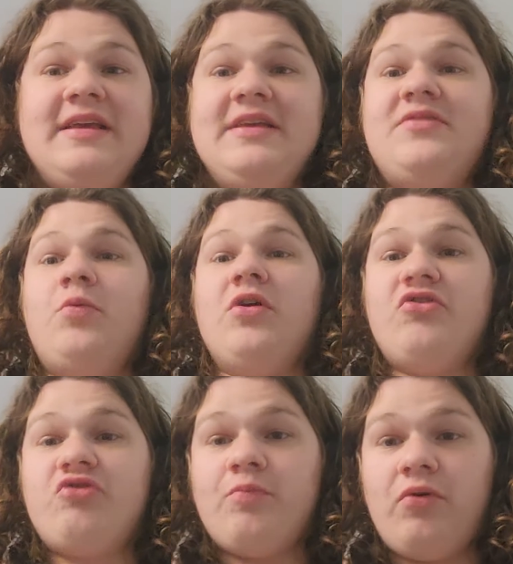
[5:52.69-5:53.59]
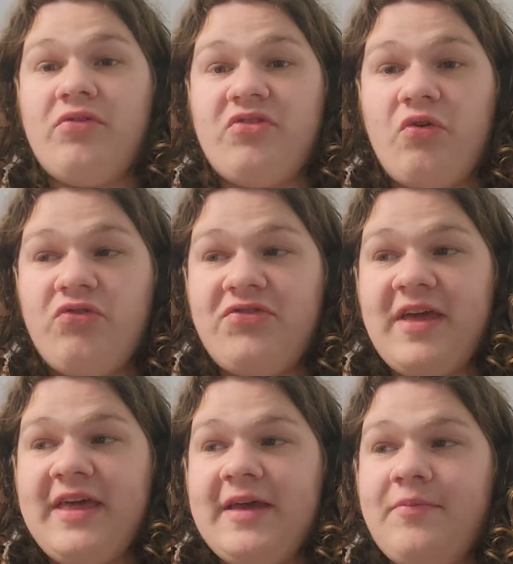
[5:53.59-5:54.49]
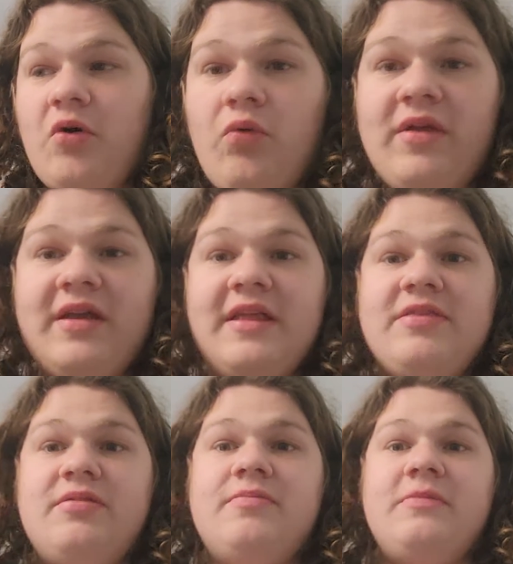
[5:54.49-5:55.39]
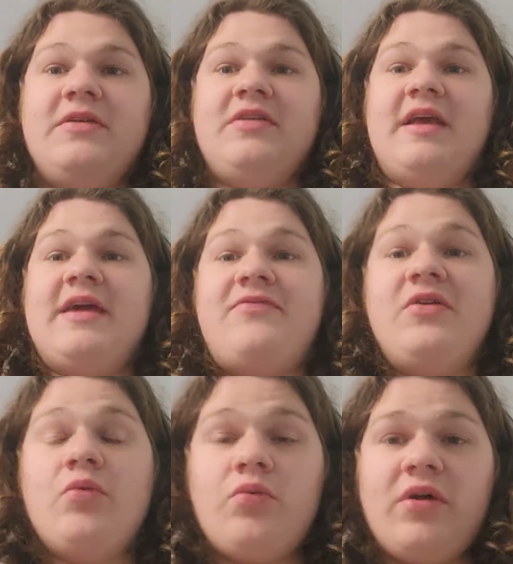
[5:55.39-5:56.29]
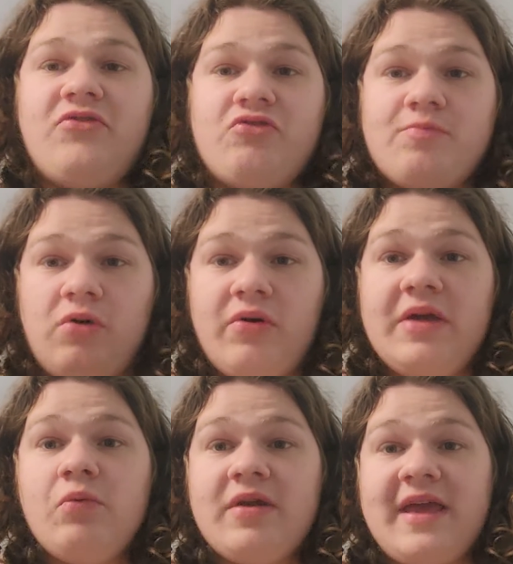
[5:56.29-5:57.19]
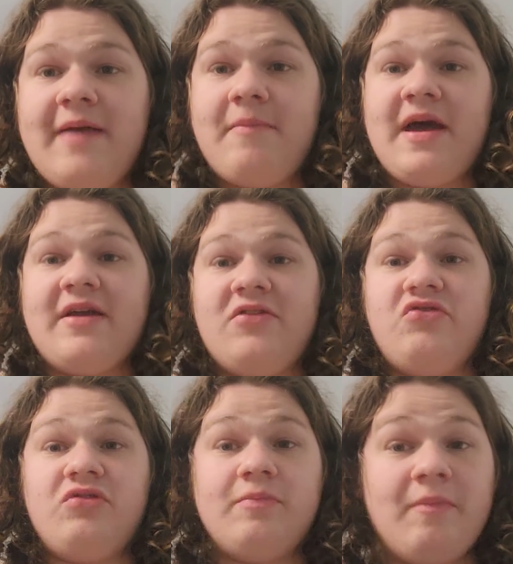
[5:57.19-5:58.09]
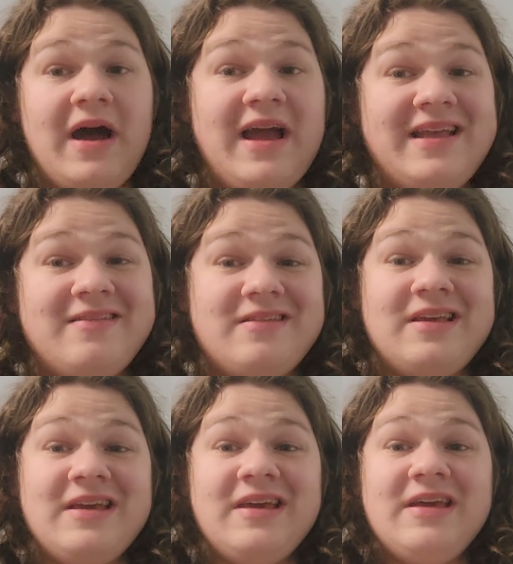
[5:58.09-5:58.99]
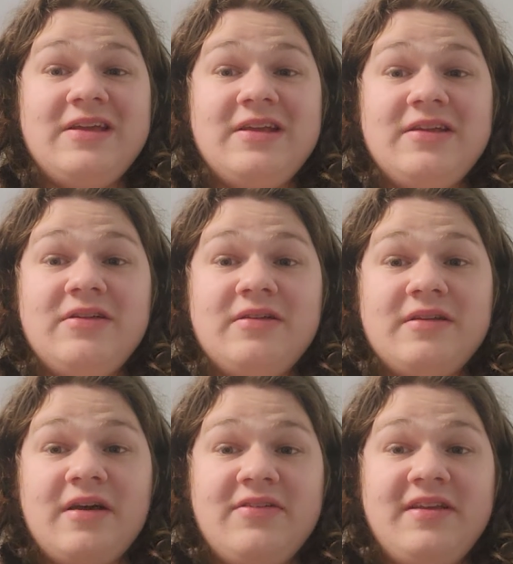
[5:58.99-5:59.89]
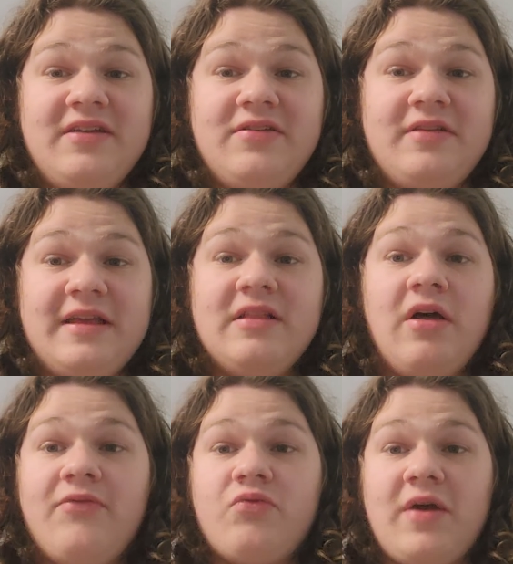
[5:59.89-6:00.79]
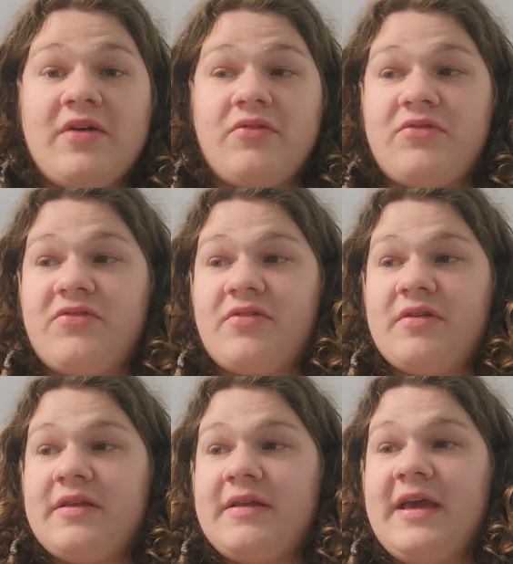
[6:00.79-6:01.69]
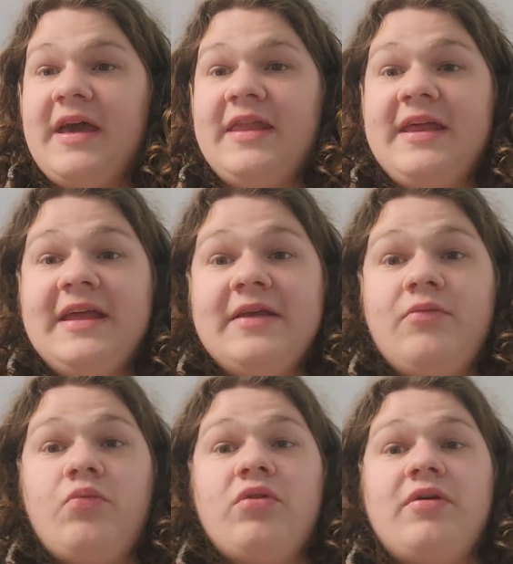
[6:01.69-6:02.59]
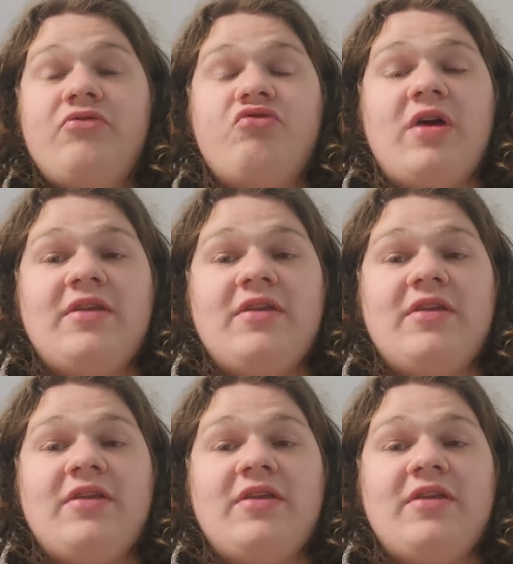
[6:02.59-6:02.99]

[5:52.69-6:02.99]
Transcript: He's won a Super Bowl in his own stadium. The only this, if he won Super Bowl, he would have came back because my because he's he loves records and he would have